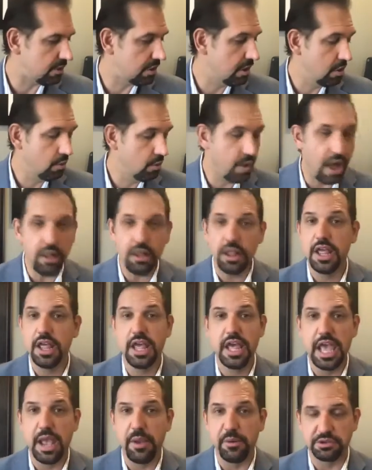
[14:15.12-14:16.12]
Well,
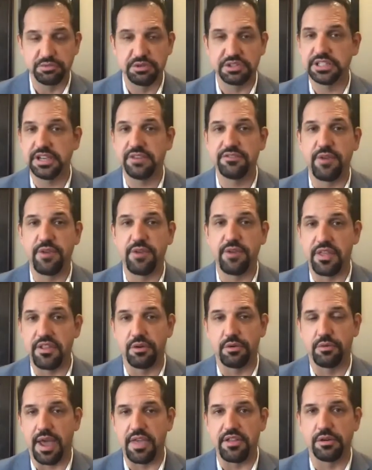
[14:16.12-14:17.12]
it was received
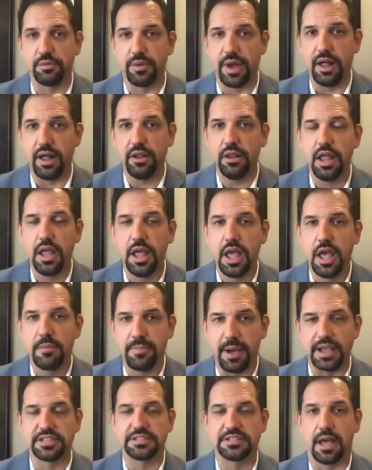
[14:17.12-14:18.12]
rather well by
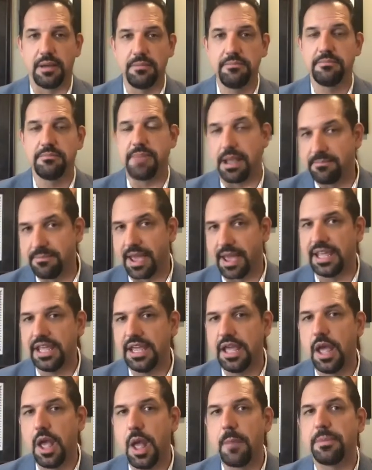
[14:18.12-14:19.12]
some, by many,
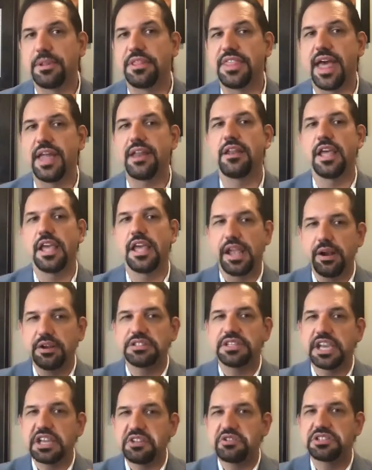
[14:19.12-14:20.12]
but then here's the
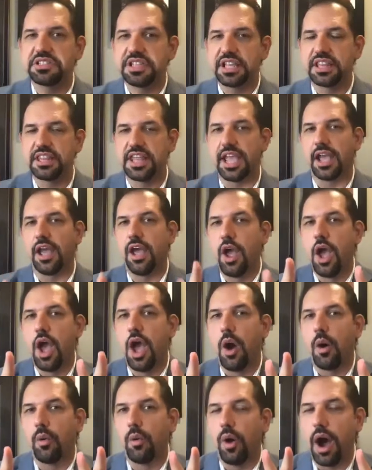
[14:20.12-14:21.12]
interesting thing.
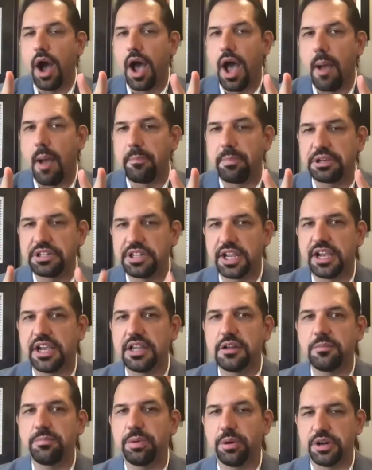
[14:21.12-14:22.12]
A particular
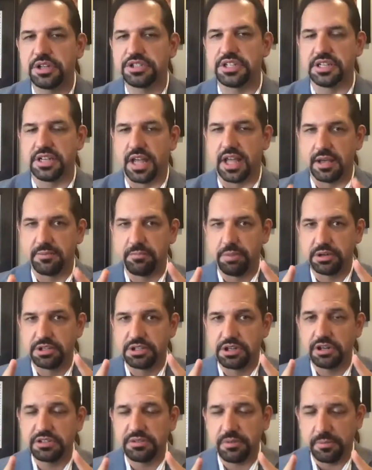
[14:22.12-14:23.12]
person, a
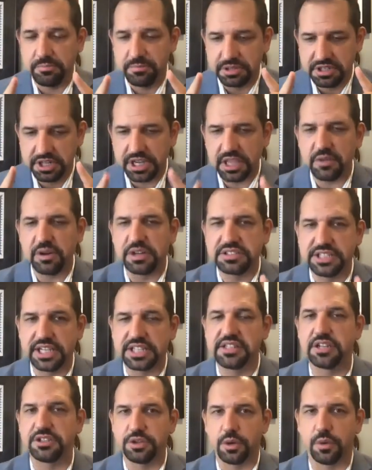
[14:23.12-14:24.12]
particular
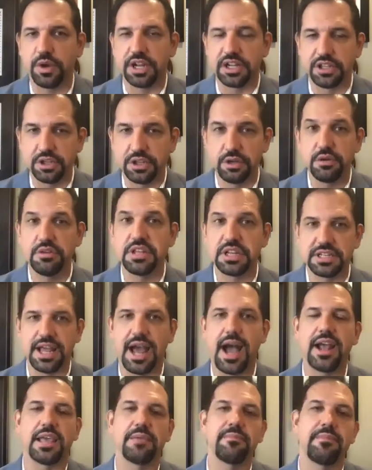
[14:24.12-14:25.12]
signatory to the
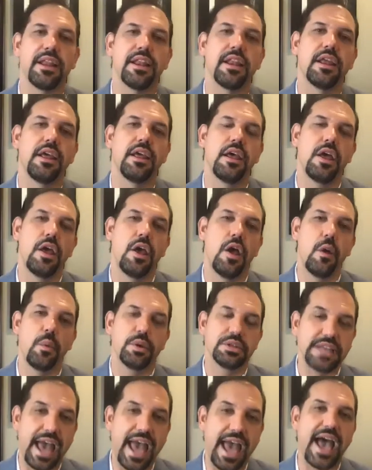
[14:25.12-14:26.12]
document was
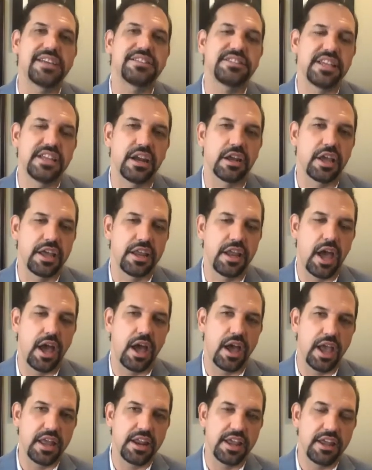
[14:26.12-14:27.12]
asked in
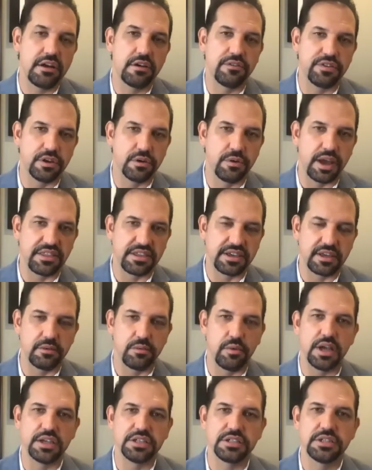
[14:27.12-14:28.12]
an interview, I think it
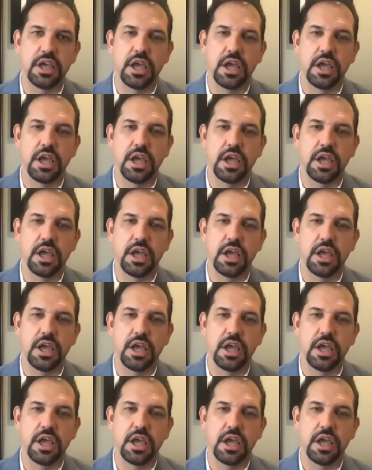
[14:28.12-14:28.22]
was,